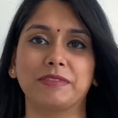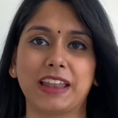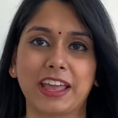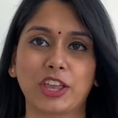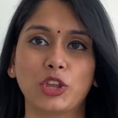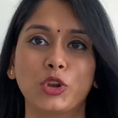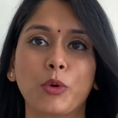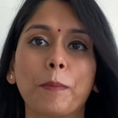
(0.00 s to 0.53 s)

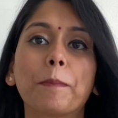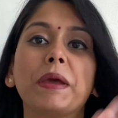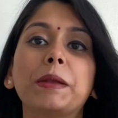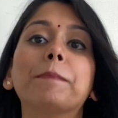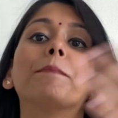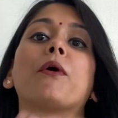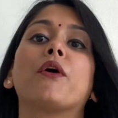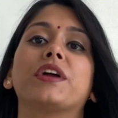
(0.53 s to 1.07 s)
like, you know,
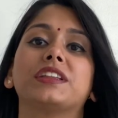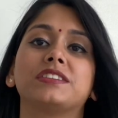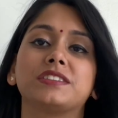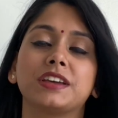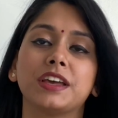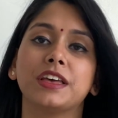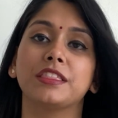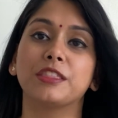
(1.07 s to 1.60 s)
pinpoint
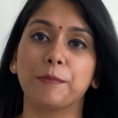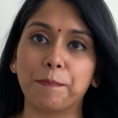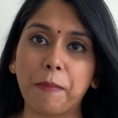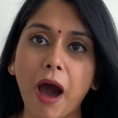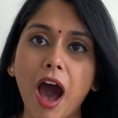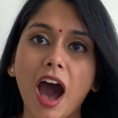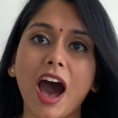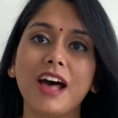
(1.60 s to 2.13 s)
the
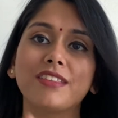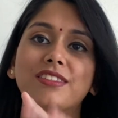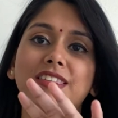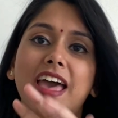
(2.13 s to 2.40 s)
path